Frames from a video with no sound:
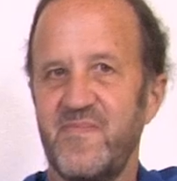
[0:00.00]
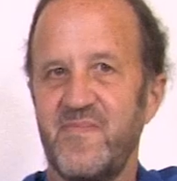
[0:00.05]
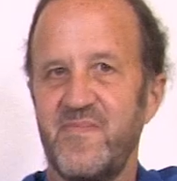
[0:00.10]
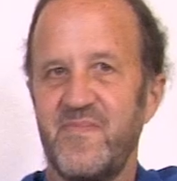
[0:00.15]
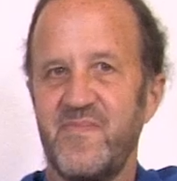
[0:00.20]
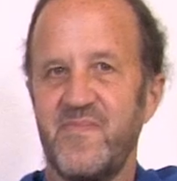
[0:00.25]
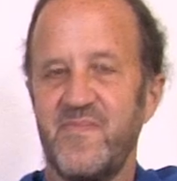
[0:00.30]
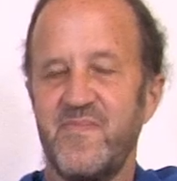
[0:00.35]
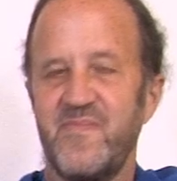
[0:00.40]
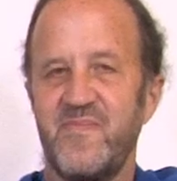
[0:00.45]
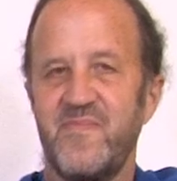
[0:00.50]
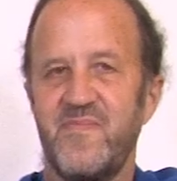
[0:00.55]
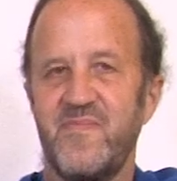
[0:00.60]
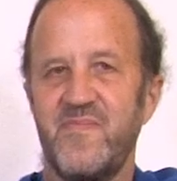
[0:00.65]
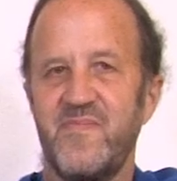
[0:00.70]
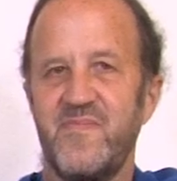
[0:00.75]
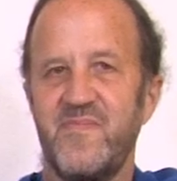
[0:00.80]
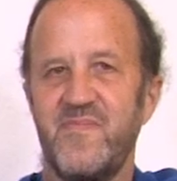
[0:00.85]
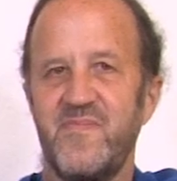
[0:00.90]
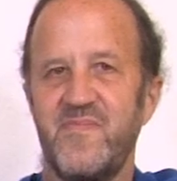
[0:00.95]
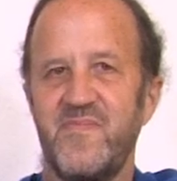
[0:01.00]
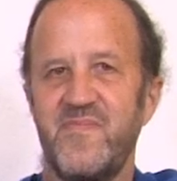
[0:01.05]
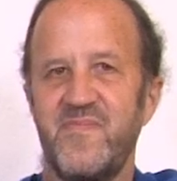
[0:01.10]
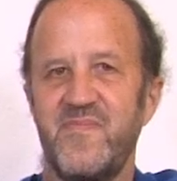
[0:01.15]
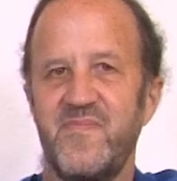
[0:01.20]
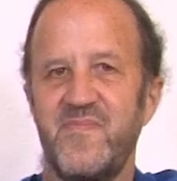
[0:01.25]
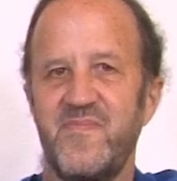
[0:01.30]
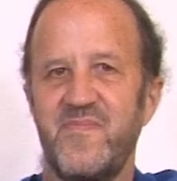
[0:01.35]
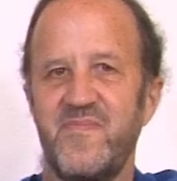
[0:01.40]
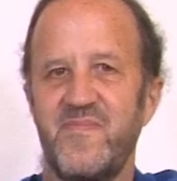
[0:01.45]

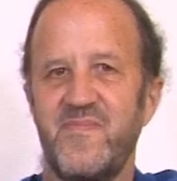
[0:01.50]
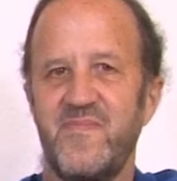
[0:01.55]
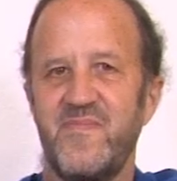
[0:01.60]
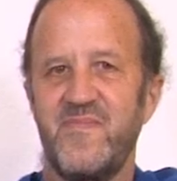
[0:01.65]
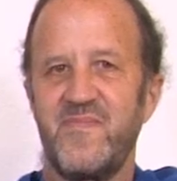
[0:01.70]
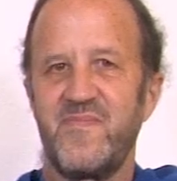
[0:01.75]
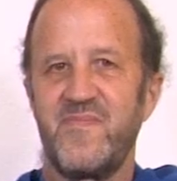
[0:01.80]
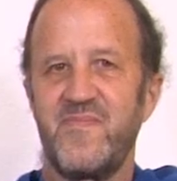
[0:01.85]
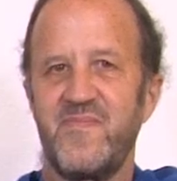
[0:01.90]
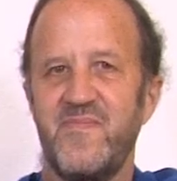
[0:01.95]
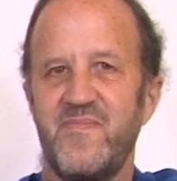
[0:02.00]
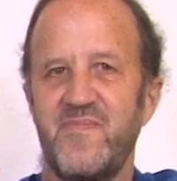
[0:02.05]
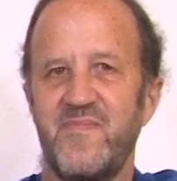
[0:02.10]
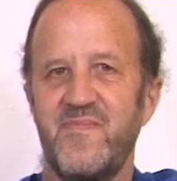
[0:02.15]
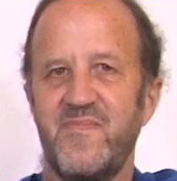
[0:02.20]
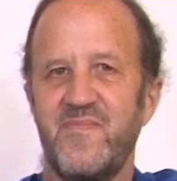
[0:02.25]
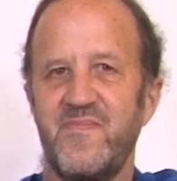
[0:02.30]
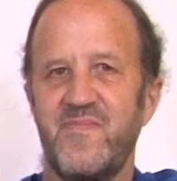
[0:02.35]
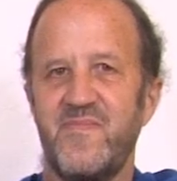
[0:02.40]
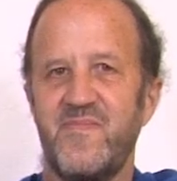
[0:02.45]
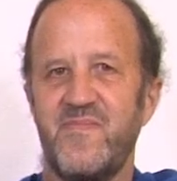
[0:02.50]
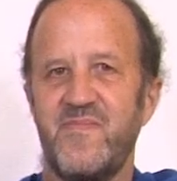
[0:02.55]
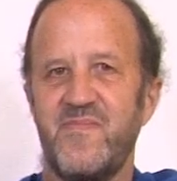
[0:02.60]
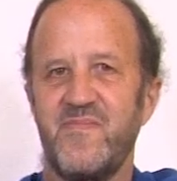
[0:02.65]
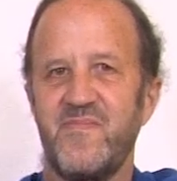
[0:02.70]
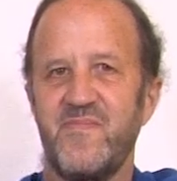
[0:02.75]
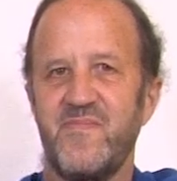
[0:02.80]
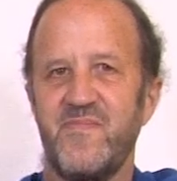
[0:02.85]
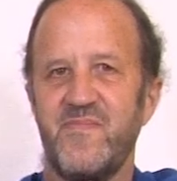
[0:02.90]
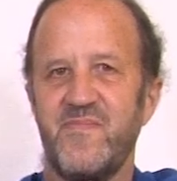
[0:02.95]

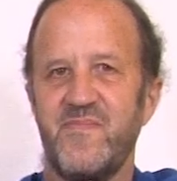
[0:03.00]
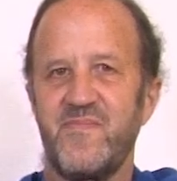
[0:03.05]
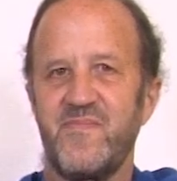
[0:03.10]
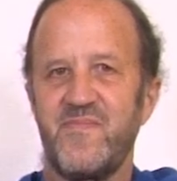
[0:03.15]
(not speaking)